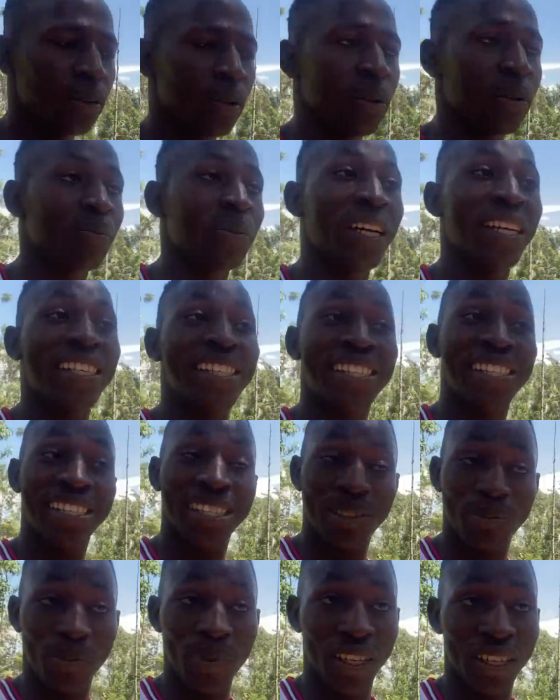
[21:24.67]
My
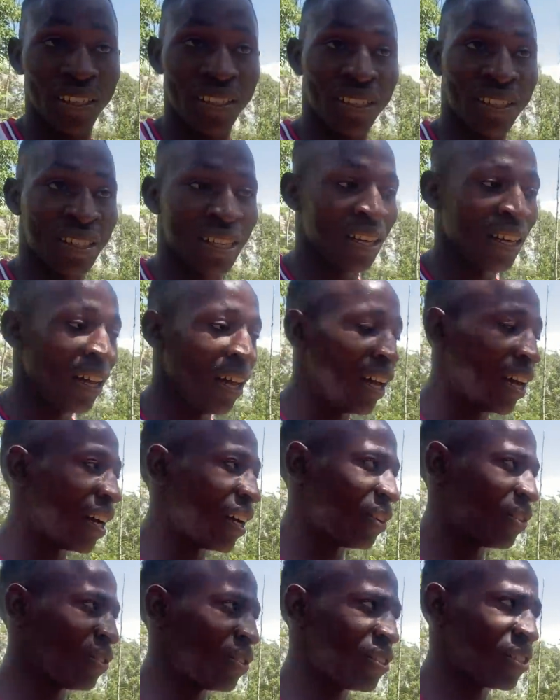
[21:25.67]
siblings are
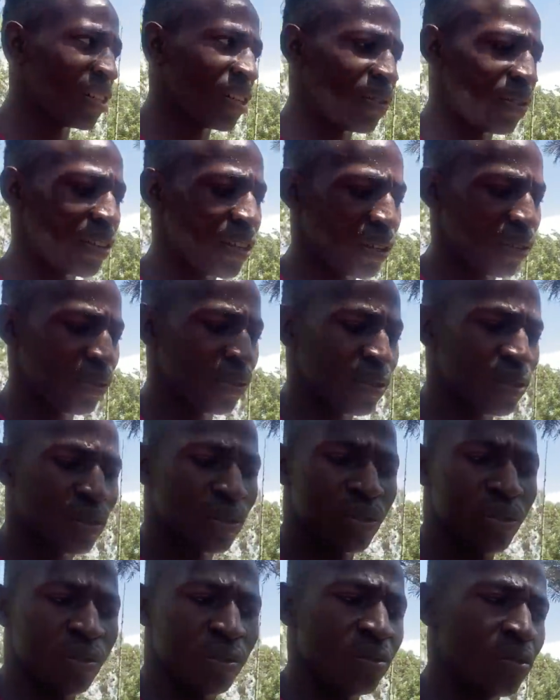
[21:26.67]
not around,
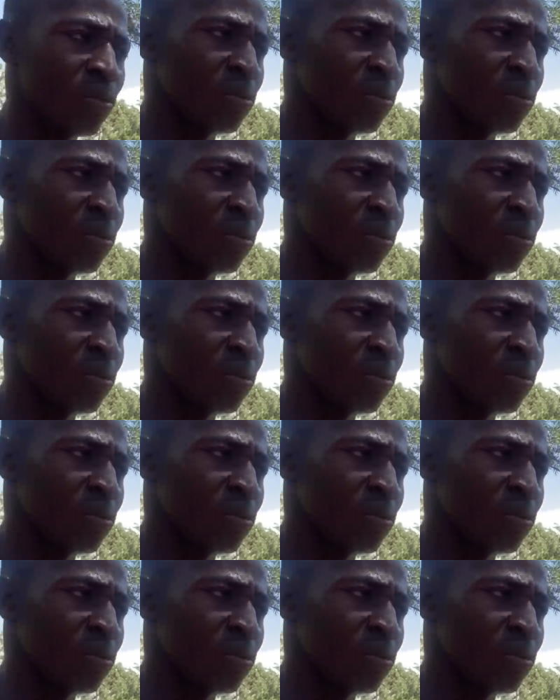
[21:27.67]
so